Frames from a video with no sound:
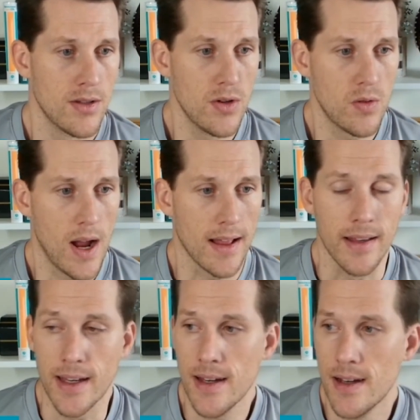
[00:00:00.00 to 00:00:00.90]
Duke
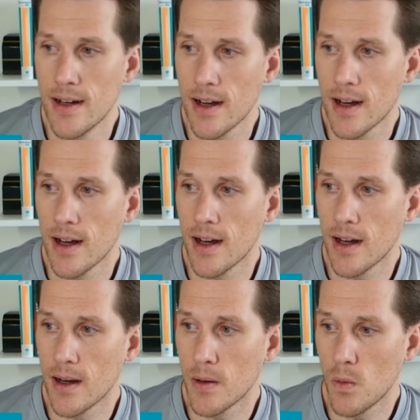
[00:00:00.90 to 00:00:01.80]
Riley
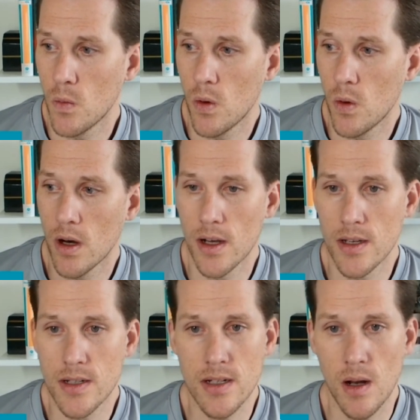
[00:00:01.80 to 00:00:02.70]

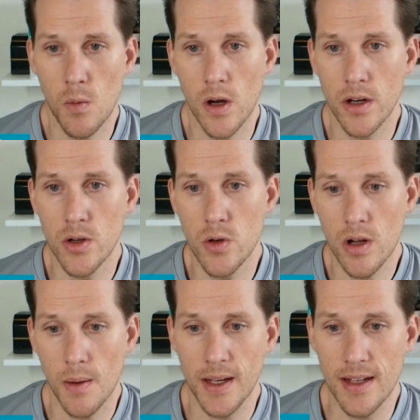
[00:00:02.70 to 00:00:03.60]
was someone who
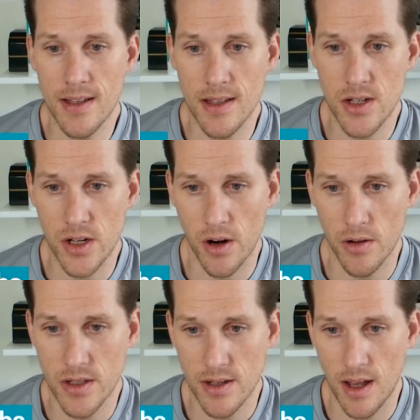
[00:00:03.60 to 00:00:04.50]
coming into this
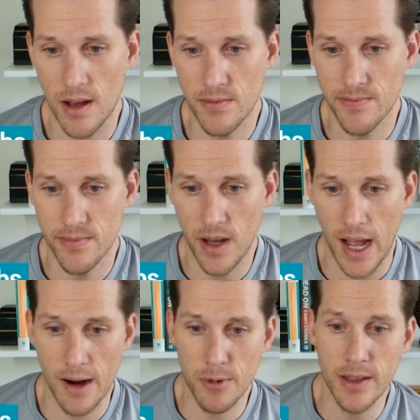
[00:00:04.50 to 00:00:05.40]
year,
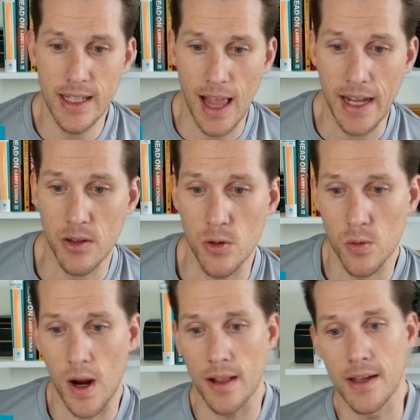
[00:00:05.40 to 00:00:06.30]
I really liked
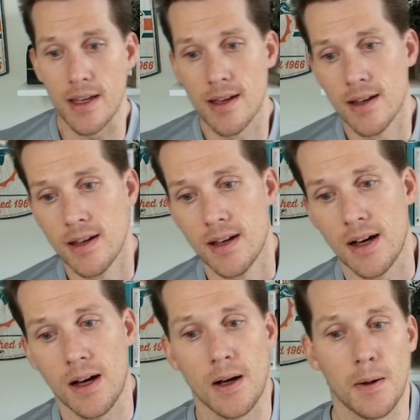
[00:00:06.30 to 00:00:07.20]
Duke Riley.
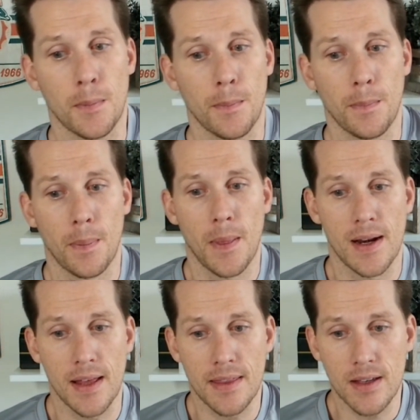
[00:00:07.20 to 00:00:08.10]
And
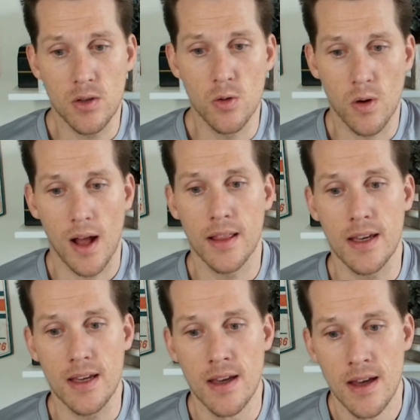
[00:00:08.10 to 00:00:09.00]
And I think Duke
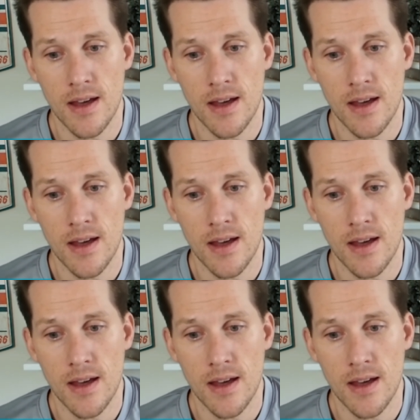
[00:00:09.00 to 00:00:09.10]
Riley